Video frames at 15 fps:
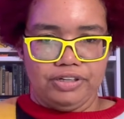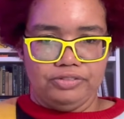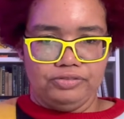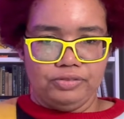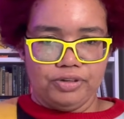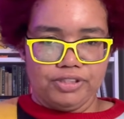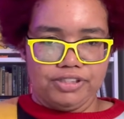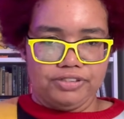
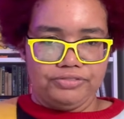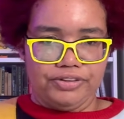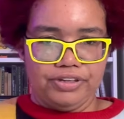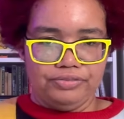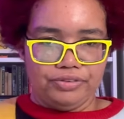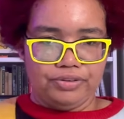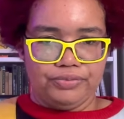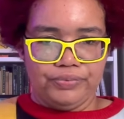Forces of
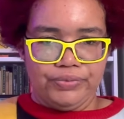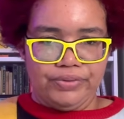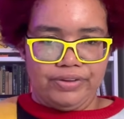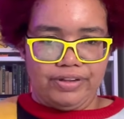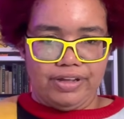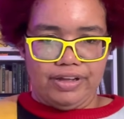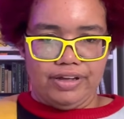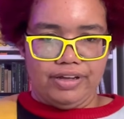Evil.
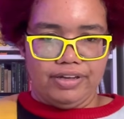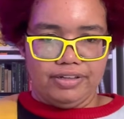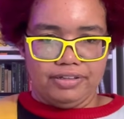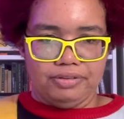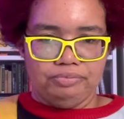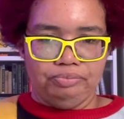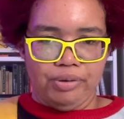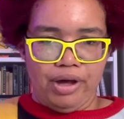
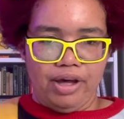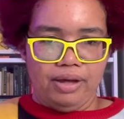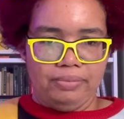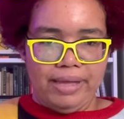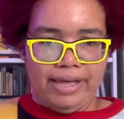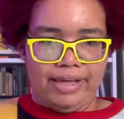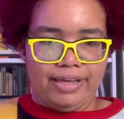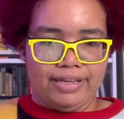Bob
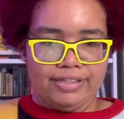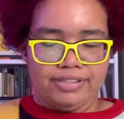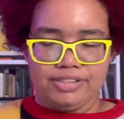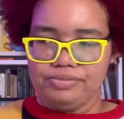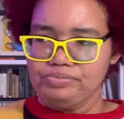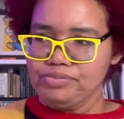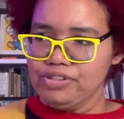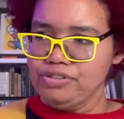
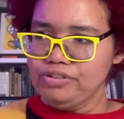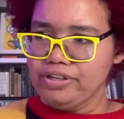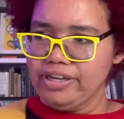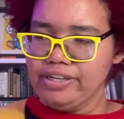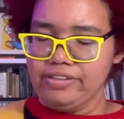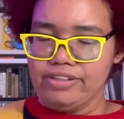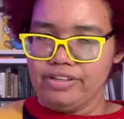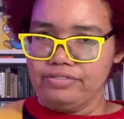has, I
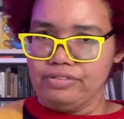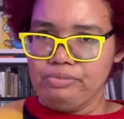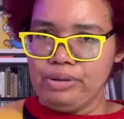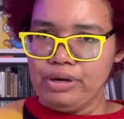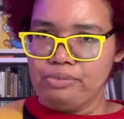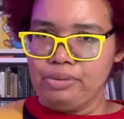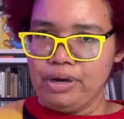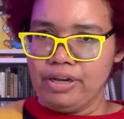can think of a
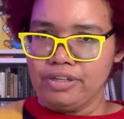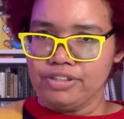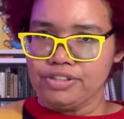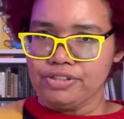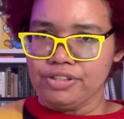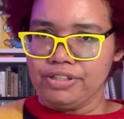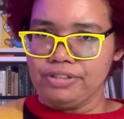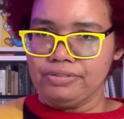better
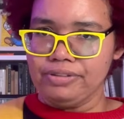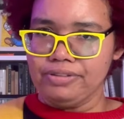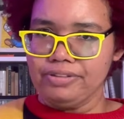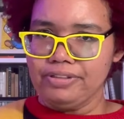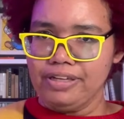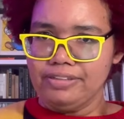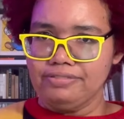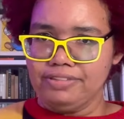polish than,
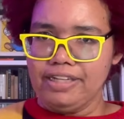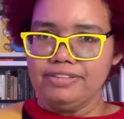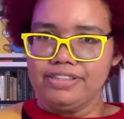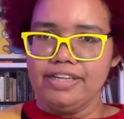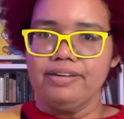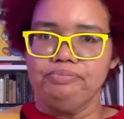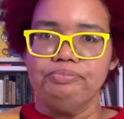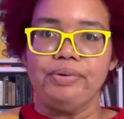not
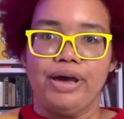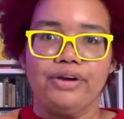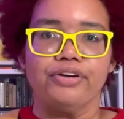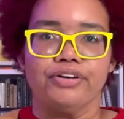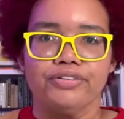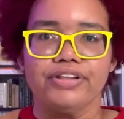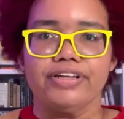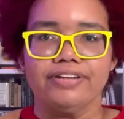saying
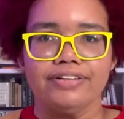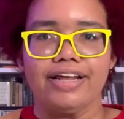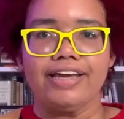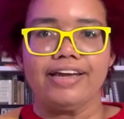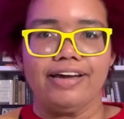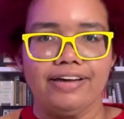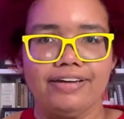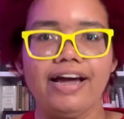better than
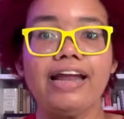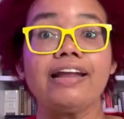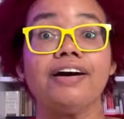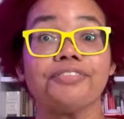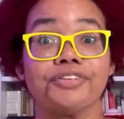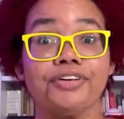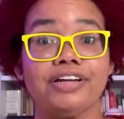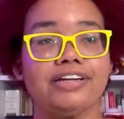I
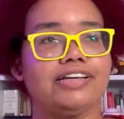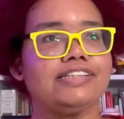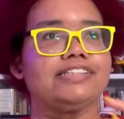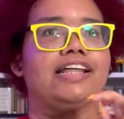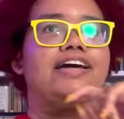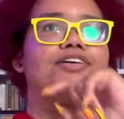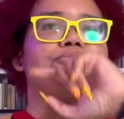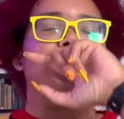love Great Lakes
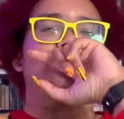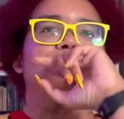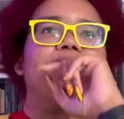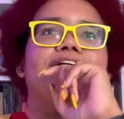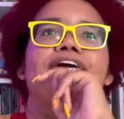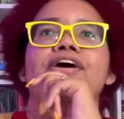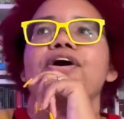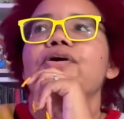lacquer, but I'm
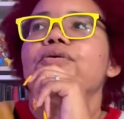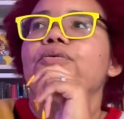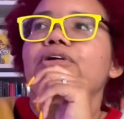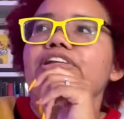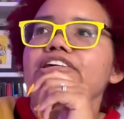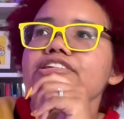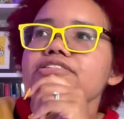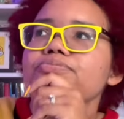like,
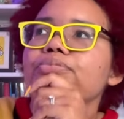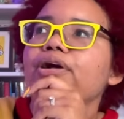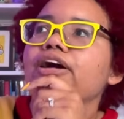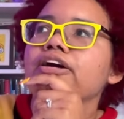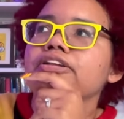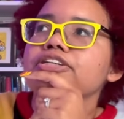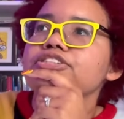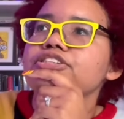what is a
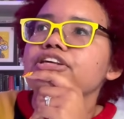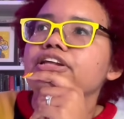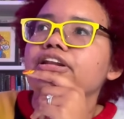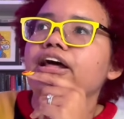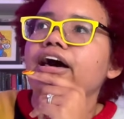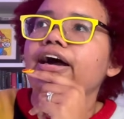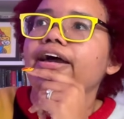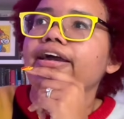polish
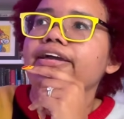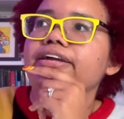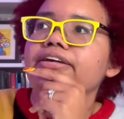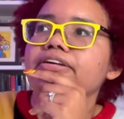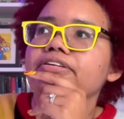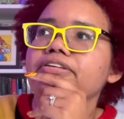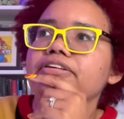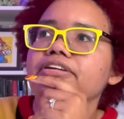that
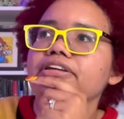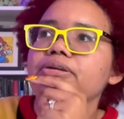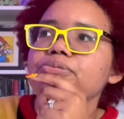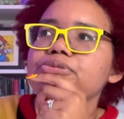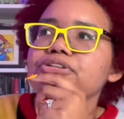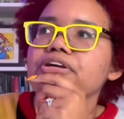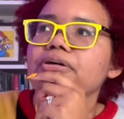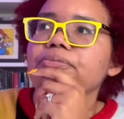
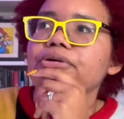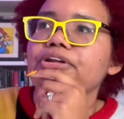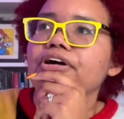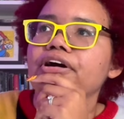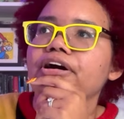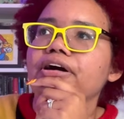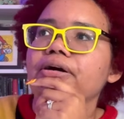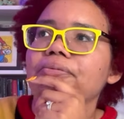keeps coming
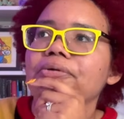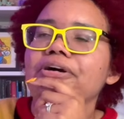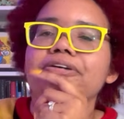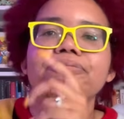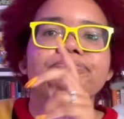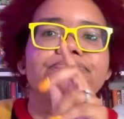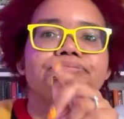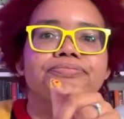up?
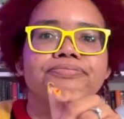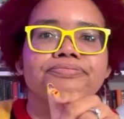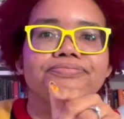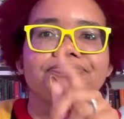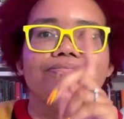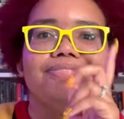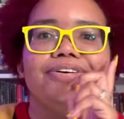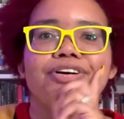
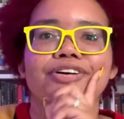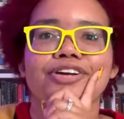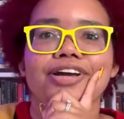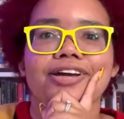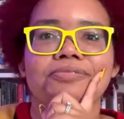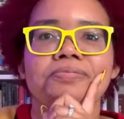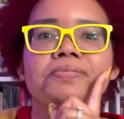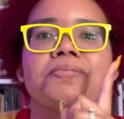Okay.